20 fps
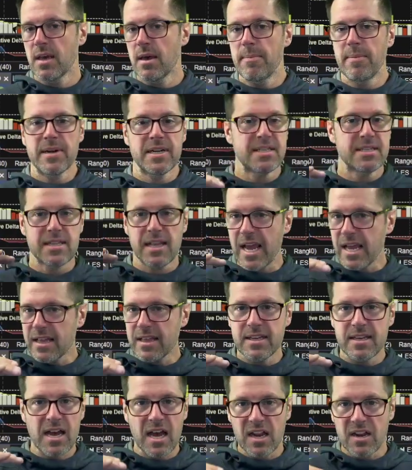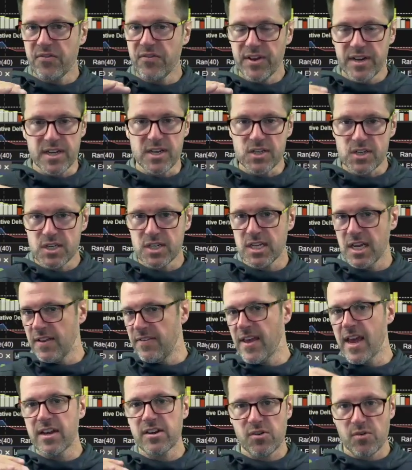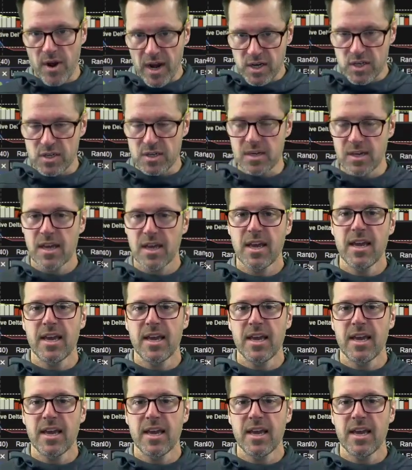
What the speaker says: but it's likely not finished in that direction.